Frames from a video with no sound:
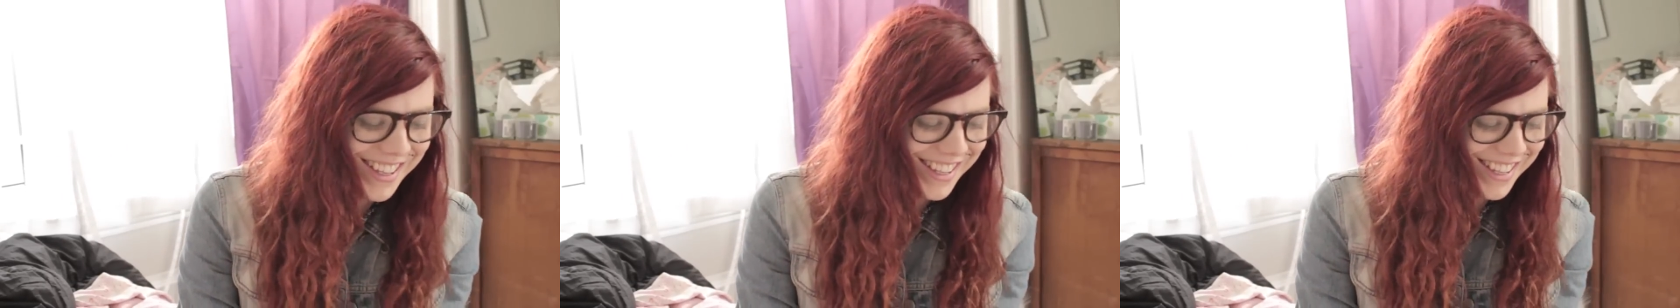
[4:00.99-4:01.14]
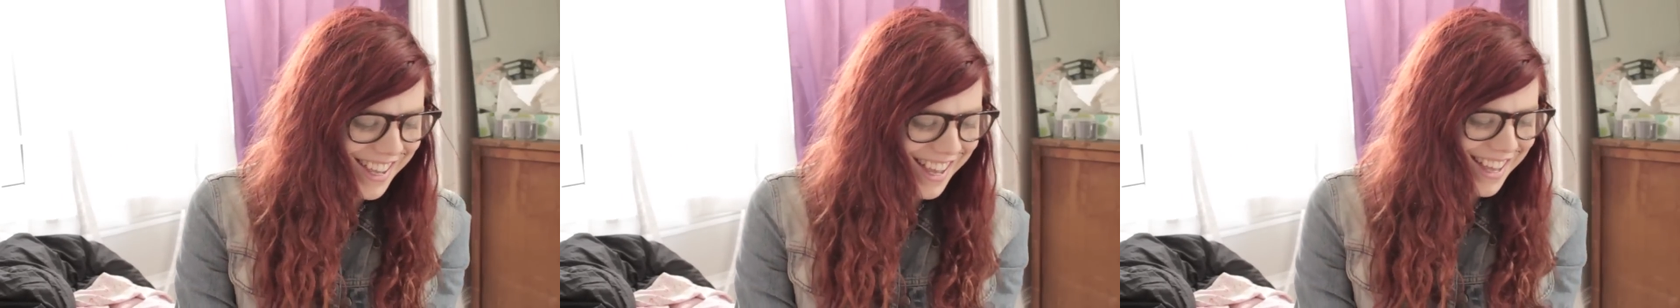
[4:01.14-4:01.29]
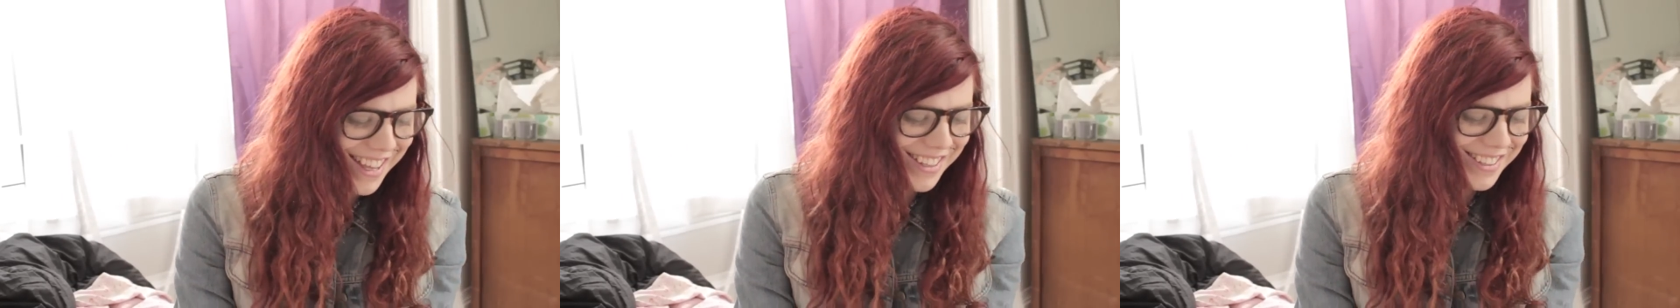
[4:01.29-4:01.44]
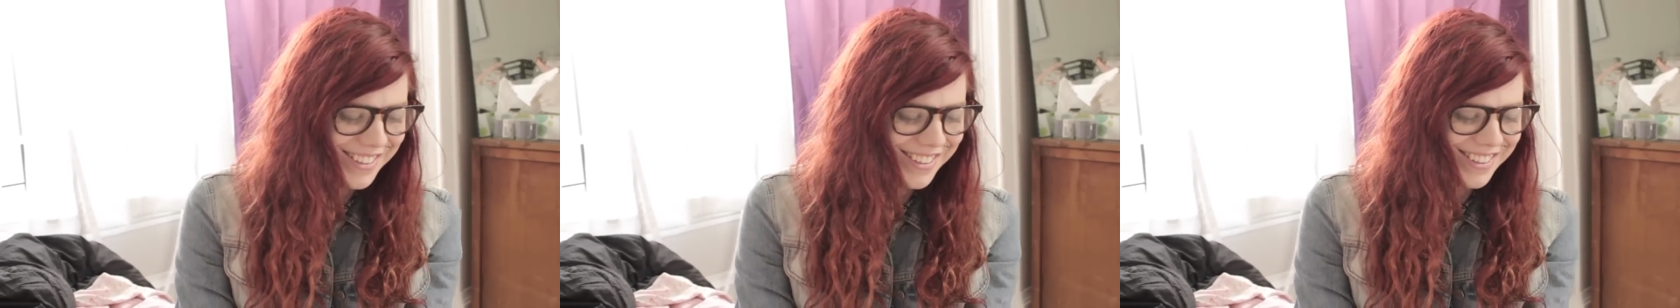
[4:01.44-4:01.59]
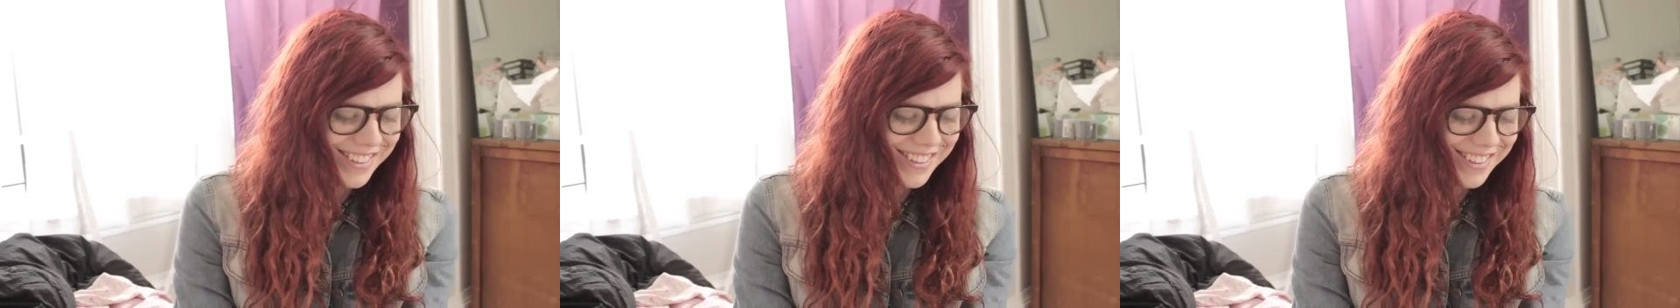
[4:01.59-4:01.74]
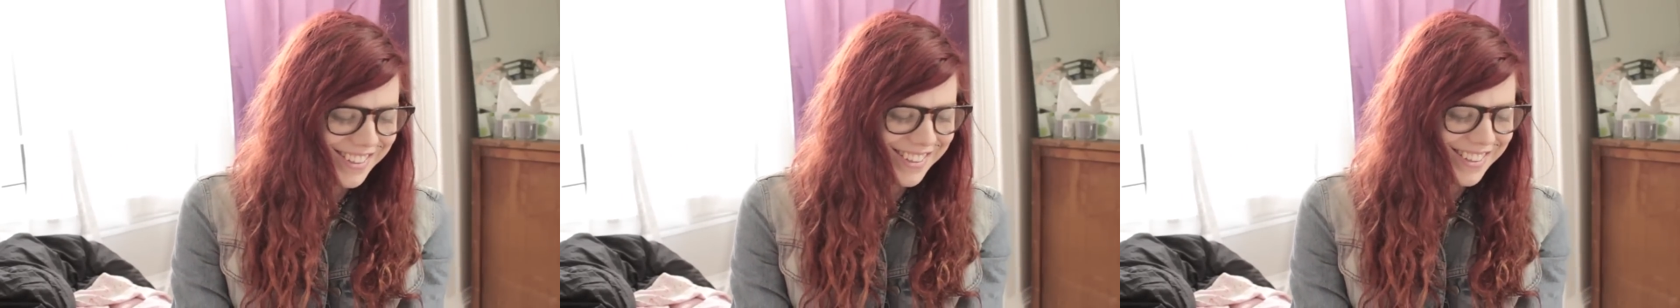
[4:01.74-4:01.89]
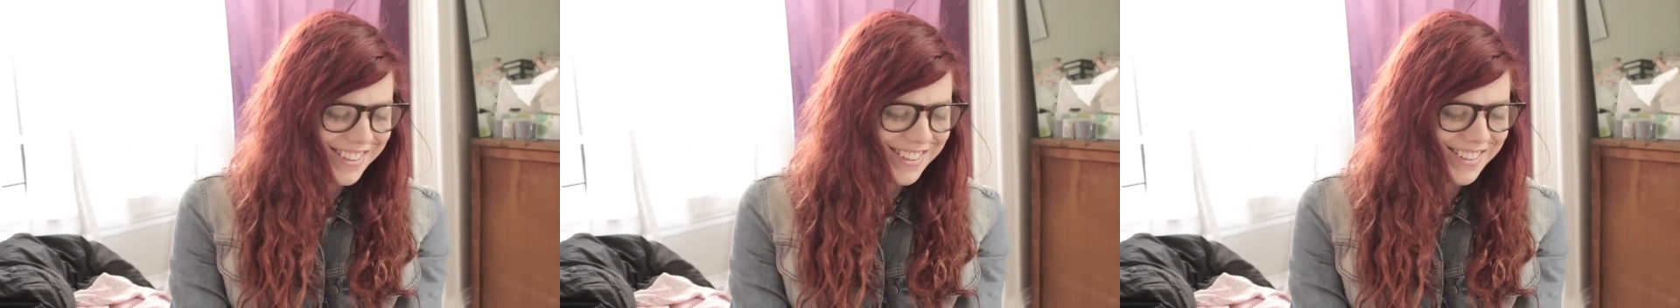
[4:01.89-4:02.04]
yeah,
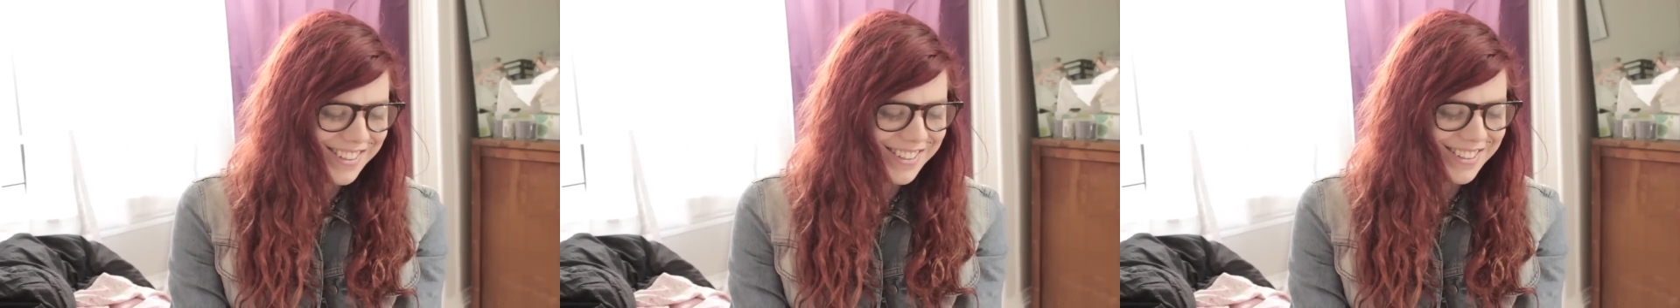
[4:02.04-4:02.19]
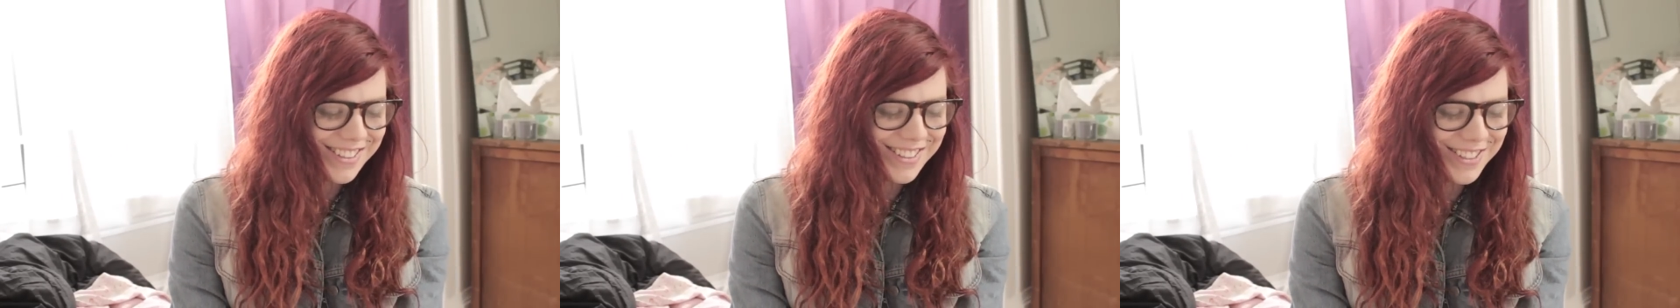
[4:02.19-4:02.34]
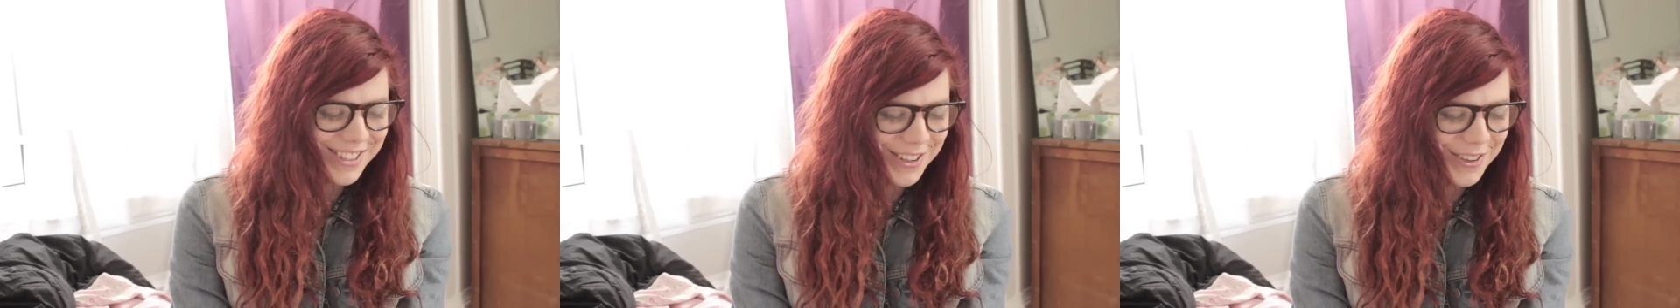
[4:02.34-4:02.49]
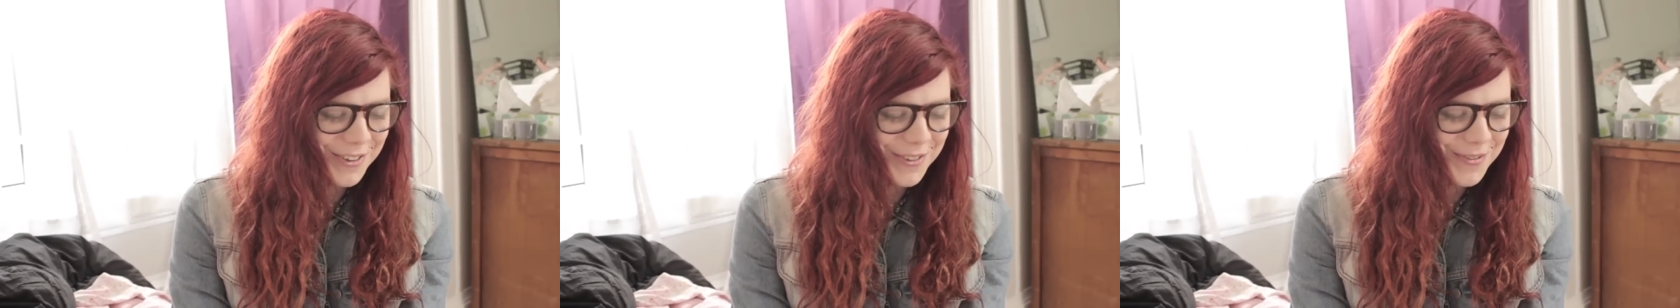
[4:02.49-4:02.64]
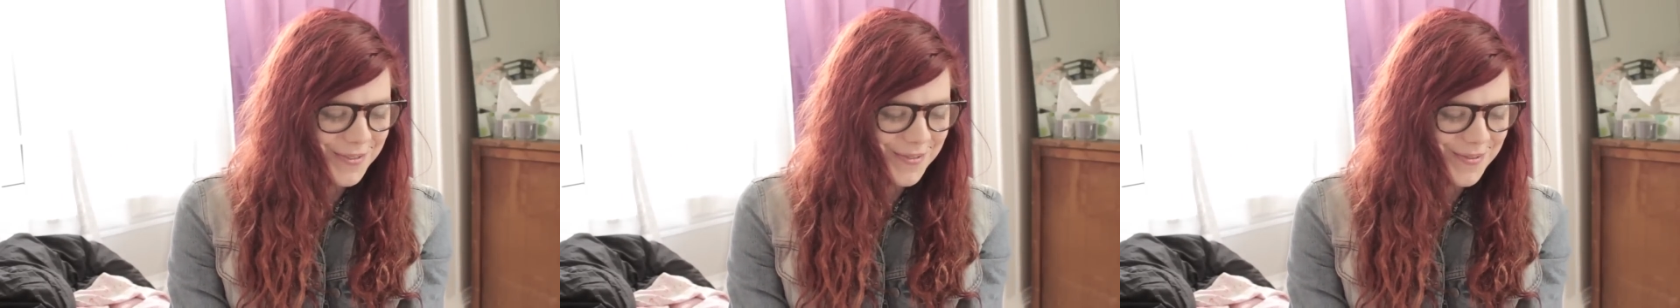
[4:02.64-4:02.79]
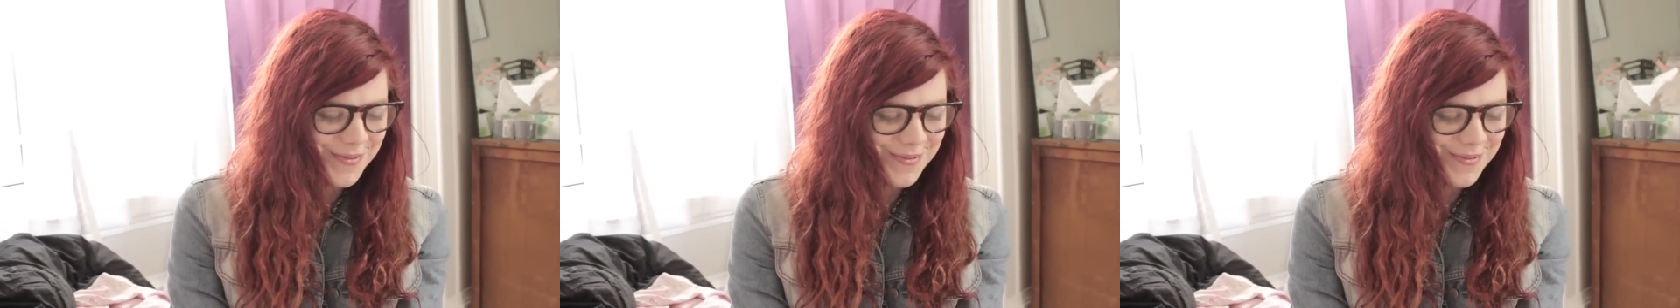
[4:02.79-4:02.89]
so.